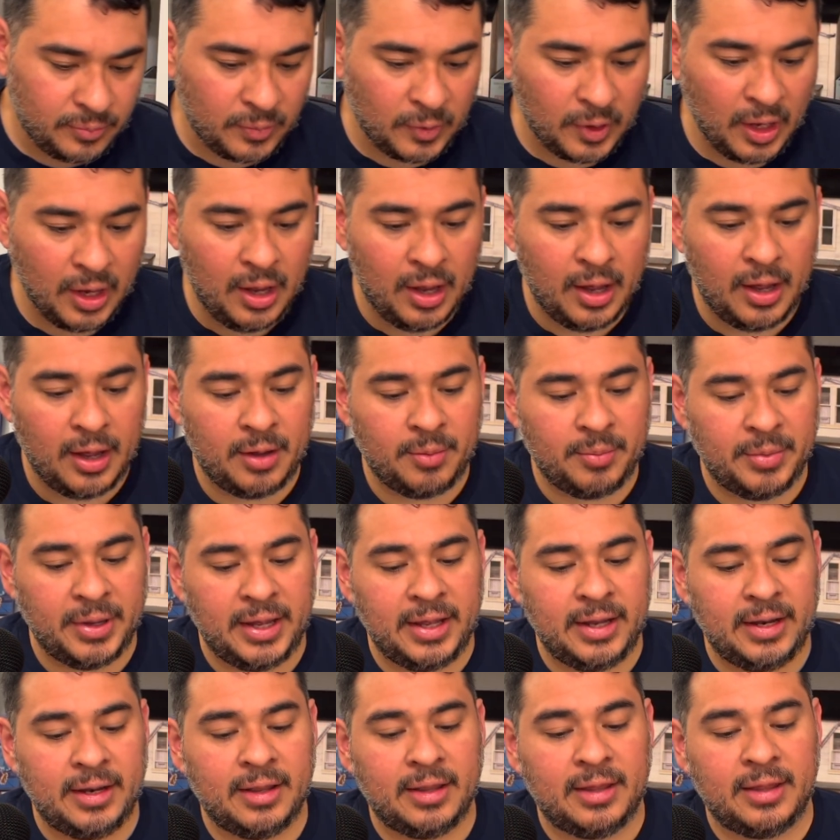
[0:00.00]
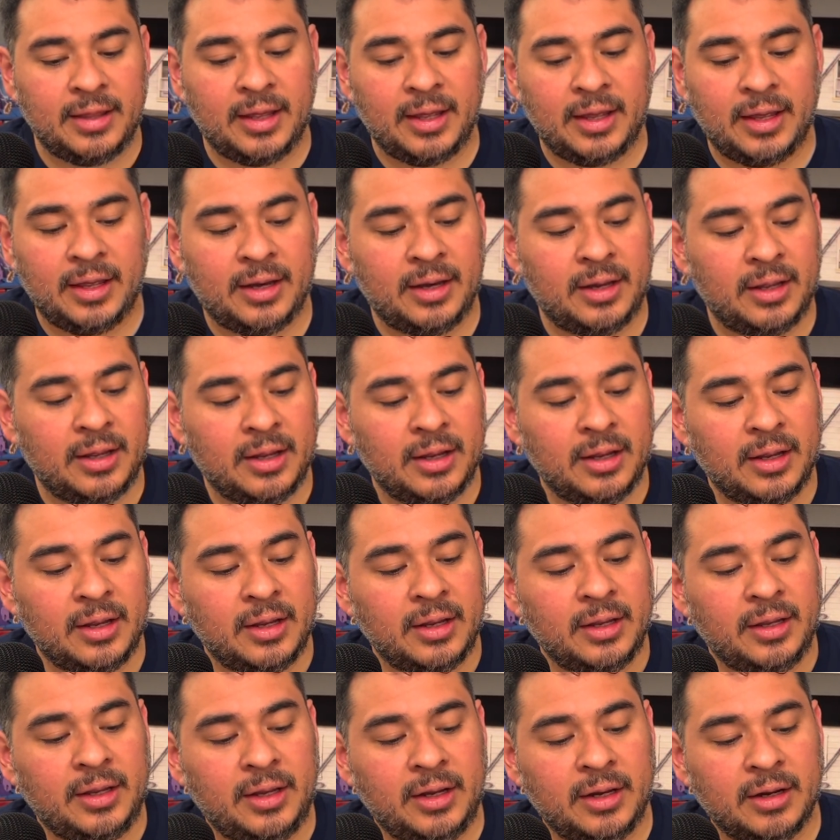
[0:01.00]
And then
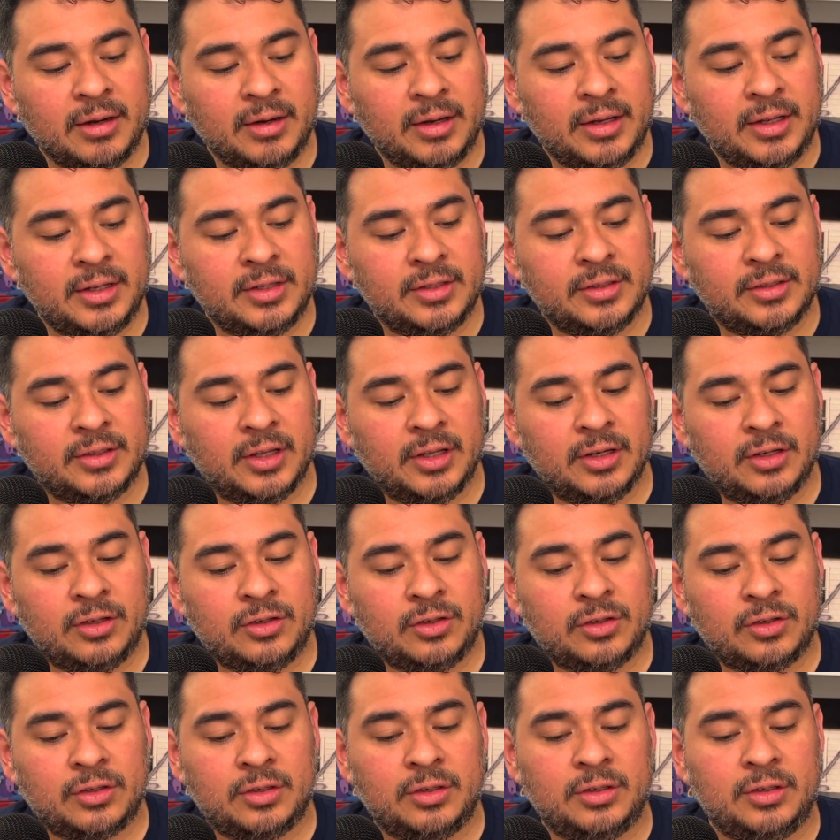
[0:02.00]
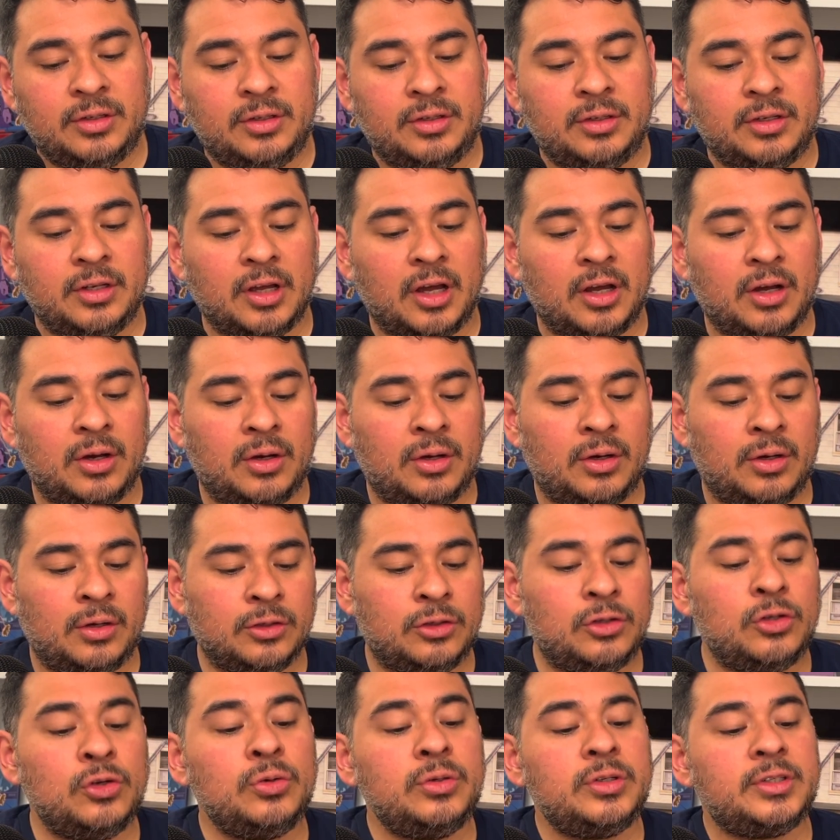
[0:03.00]
here is the
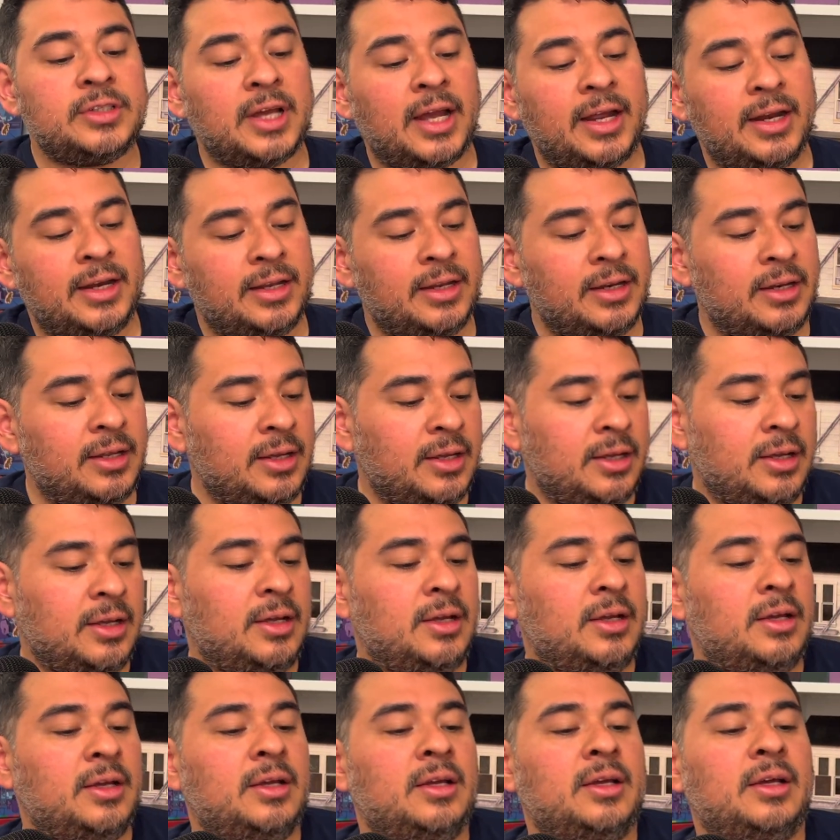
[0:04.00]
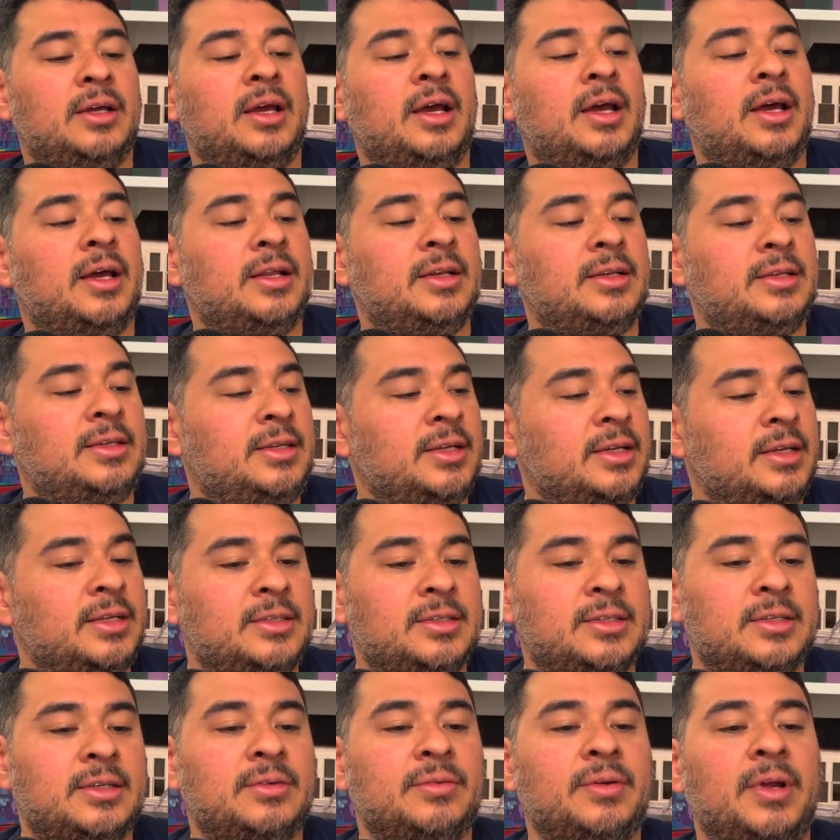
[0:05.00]
two-sided
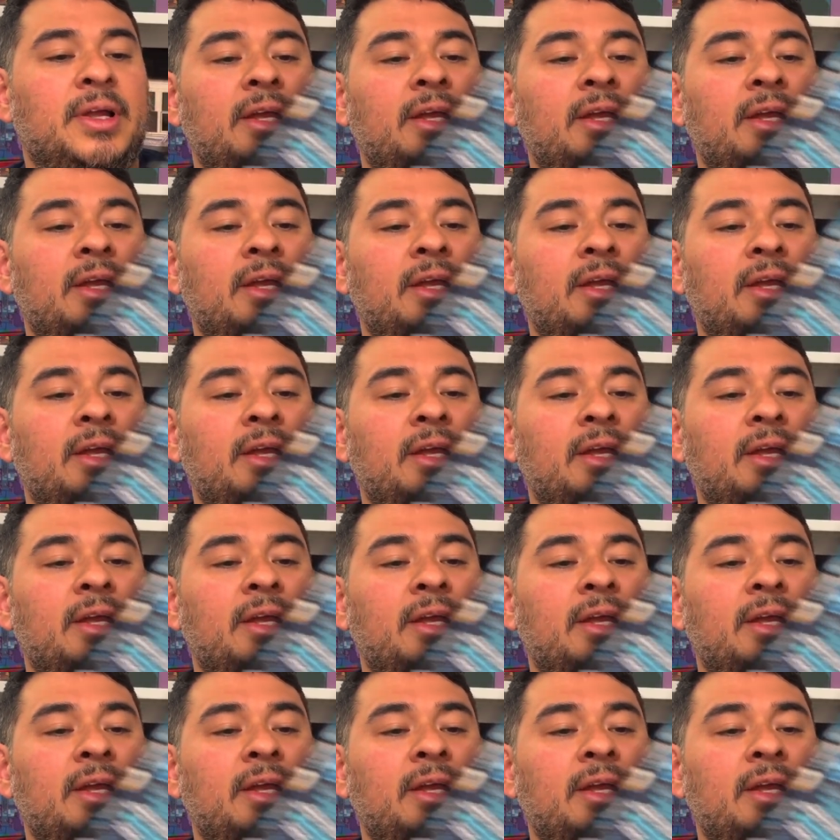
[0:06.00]
disc right